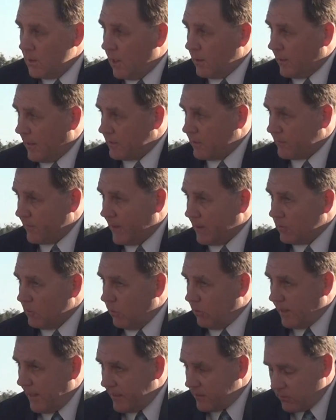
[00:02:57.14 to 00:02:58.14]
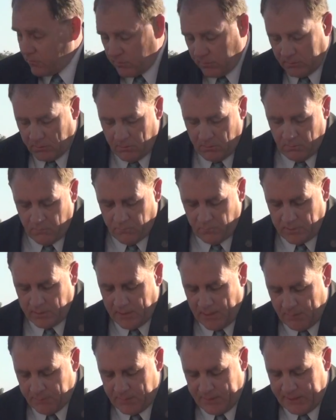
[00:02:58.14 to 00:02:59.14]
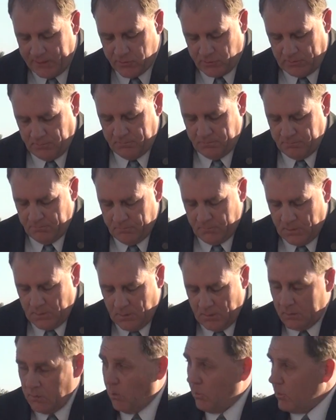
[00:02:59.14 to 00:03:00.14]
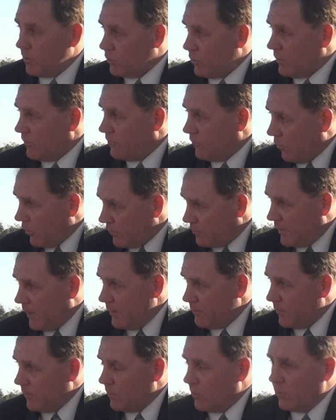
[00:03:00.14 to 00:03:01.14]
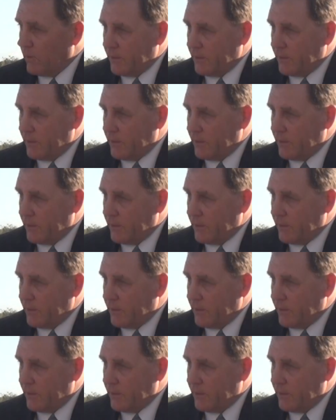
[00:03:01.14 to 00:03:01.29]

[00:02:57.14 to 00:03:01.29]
I'd like to thank Lowell Anderson for the nomination. Lowell was one of 4 people who